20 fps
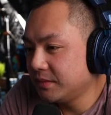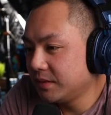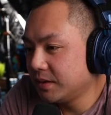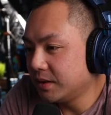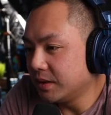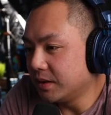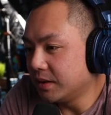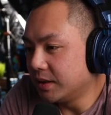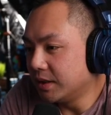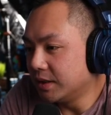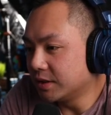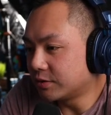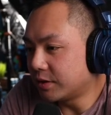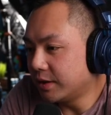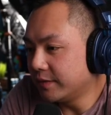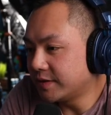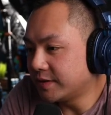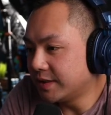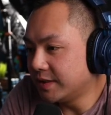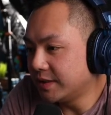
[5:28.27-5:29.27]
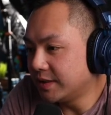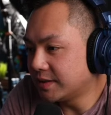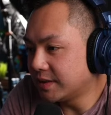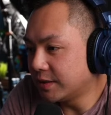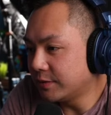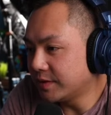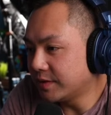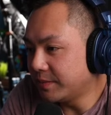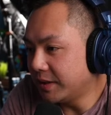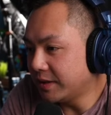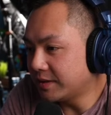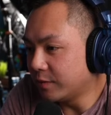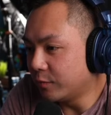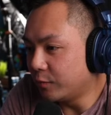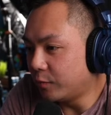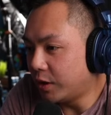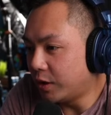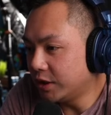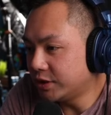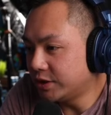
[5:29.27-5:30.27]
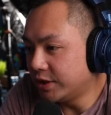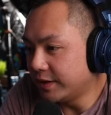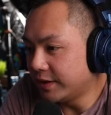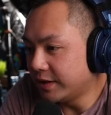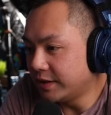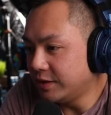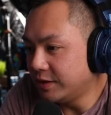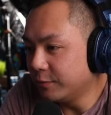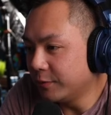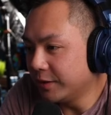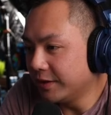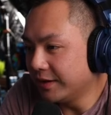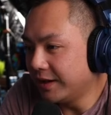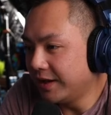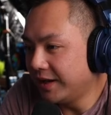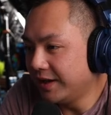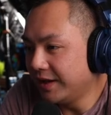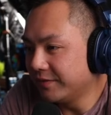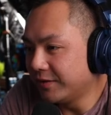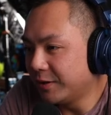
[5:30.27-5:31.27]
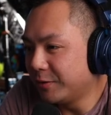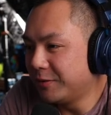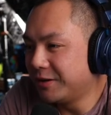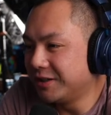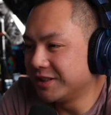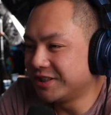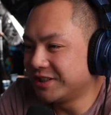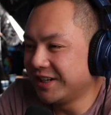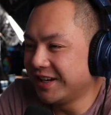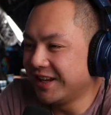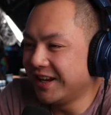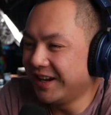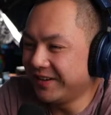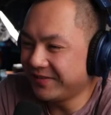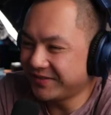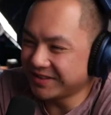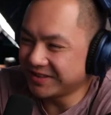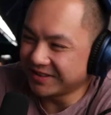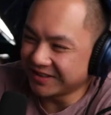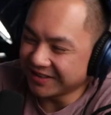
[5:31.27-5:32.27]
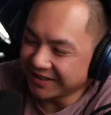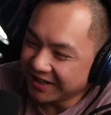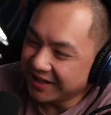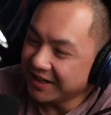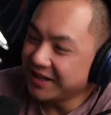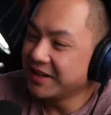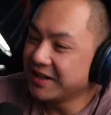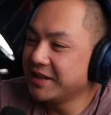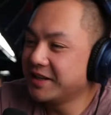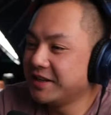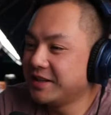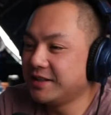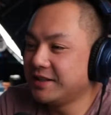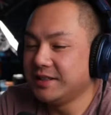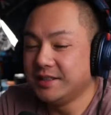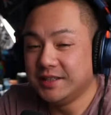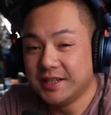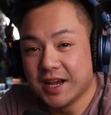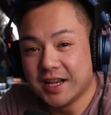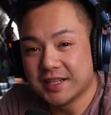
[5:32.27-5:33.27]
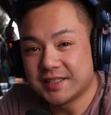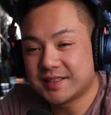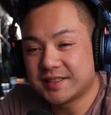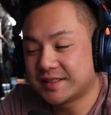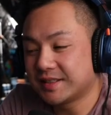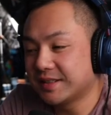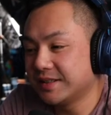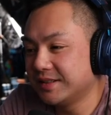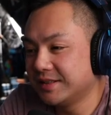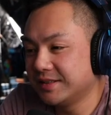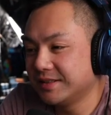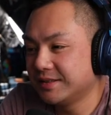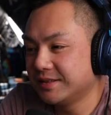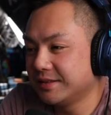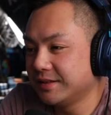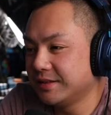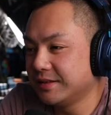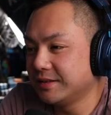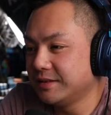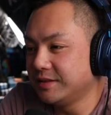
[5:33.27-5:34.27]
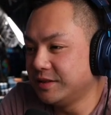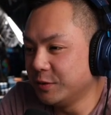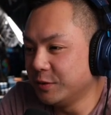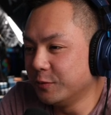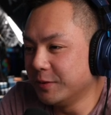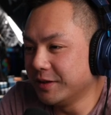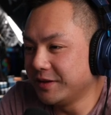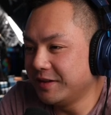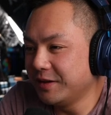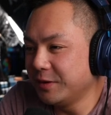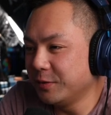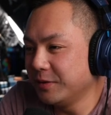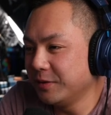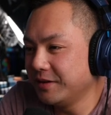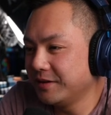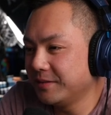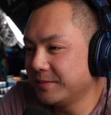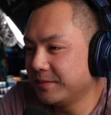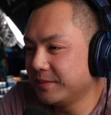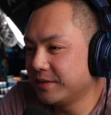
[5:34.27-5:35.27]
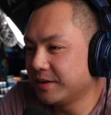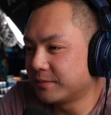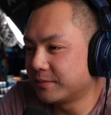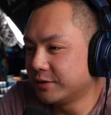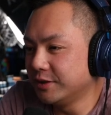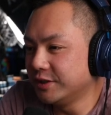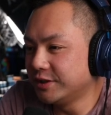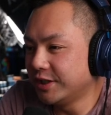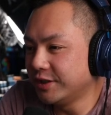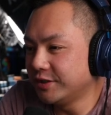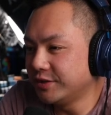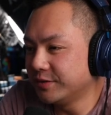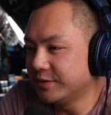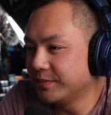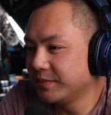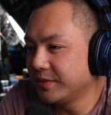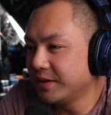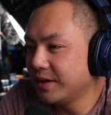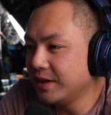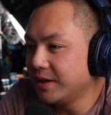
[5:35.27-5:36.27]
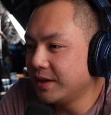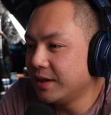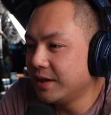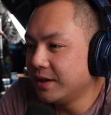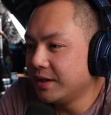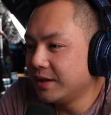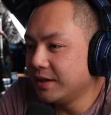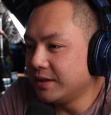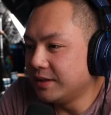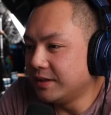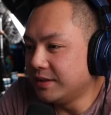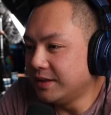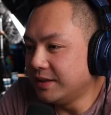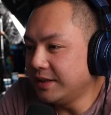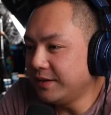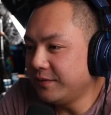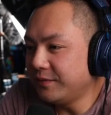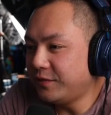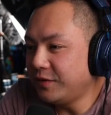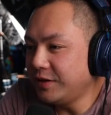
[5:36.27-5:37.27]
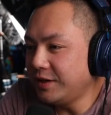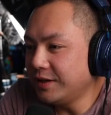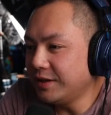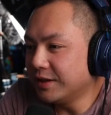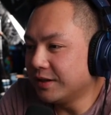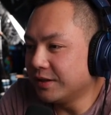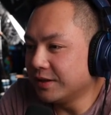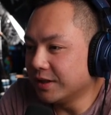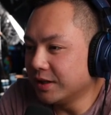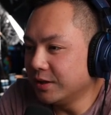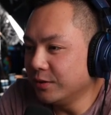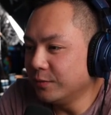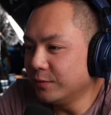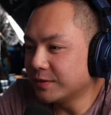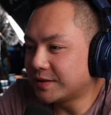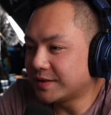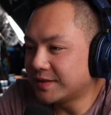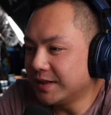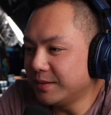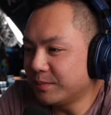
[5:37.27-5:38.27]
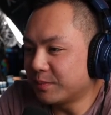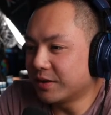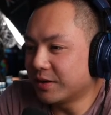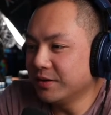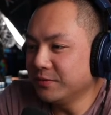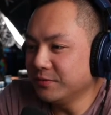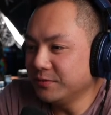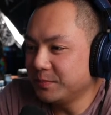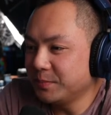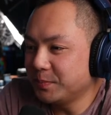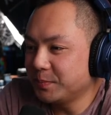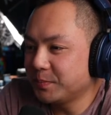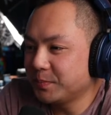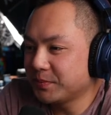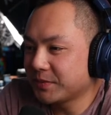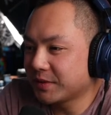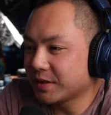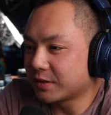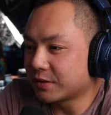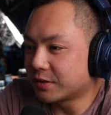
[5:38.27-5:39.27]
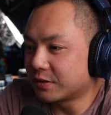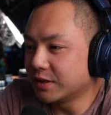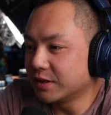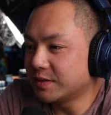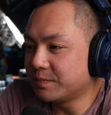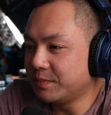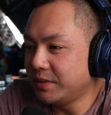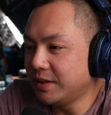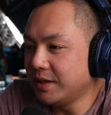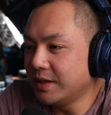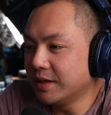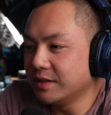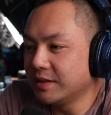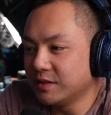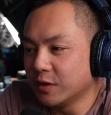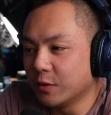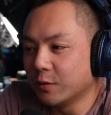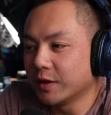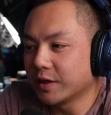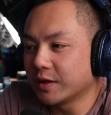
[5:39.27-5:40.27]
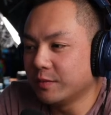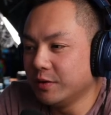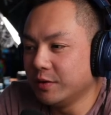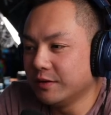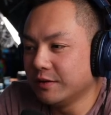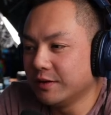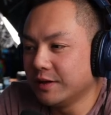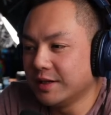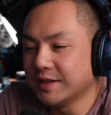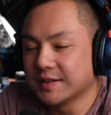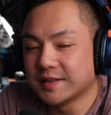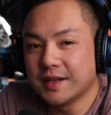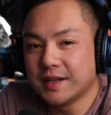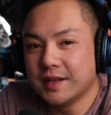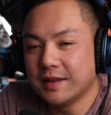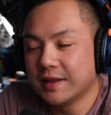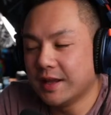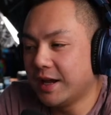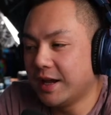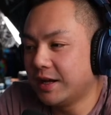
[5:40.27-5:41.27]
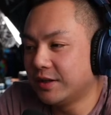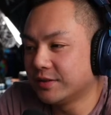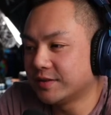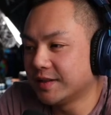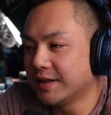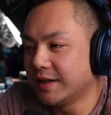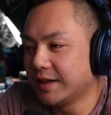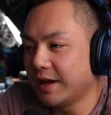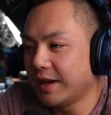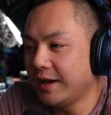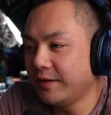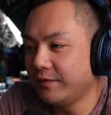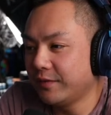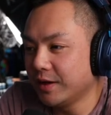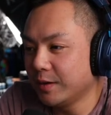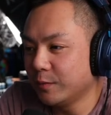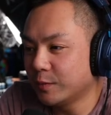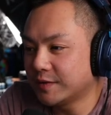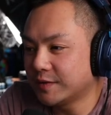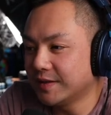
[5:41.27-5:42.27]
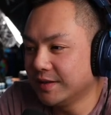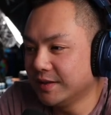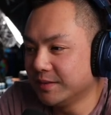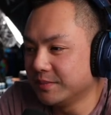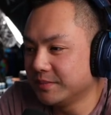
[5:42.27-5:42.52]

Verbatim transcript: Uh, Trev says, I was about to watch it, then you went live. I'll watch it after. Yes. Do it, dude. Appreciate you. Yeet Feet, hello, what's up, bro? Crispy Donut Community is in the house saying, hey, fam, what's up?